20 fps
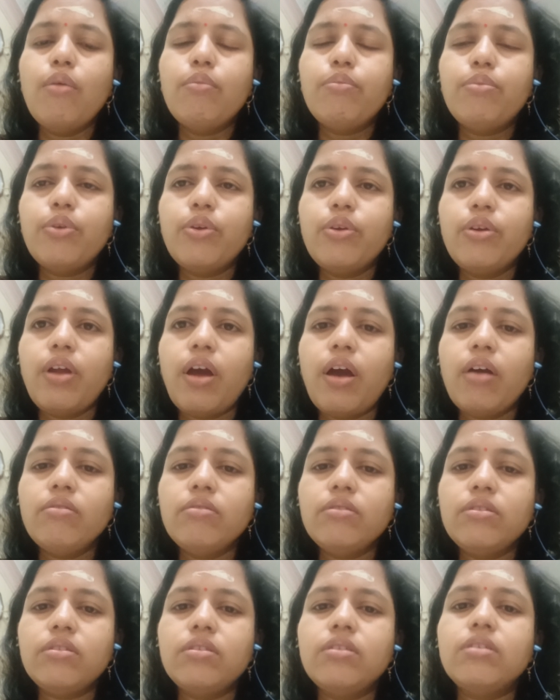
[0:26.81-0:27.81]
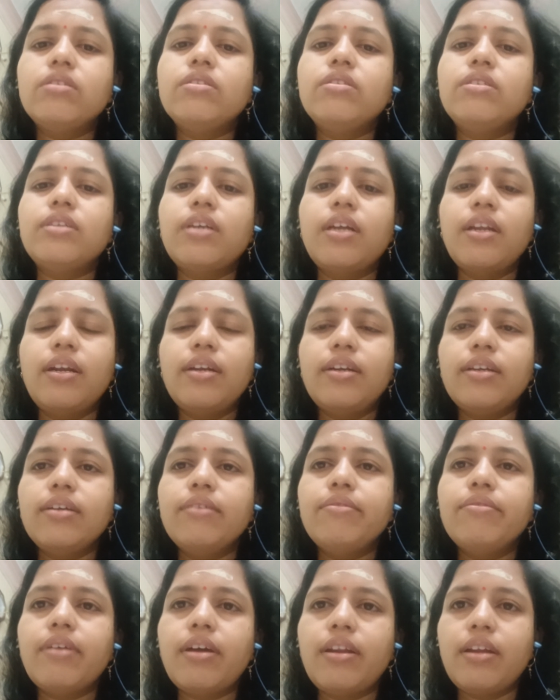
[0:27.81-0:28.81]
pronounced genetic
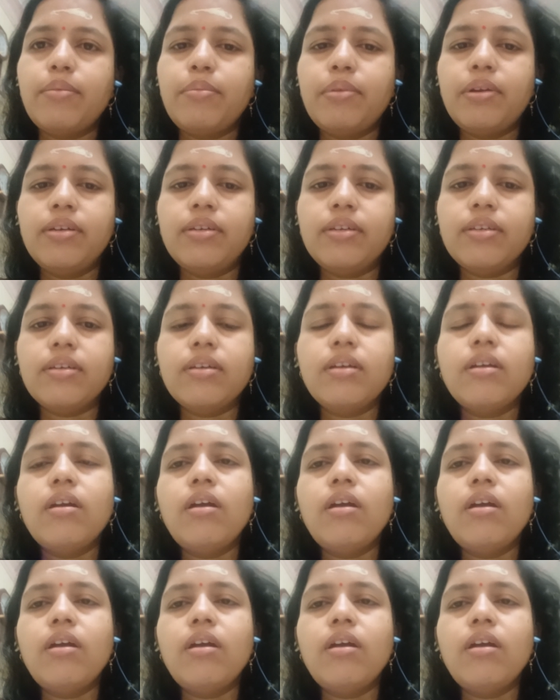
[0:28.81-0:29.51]
variability.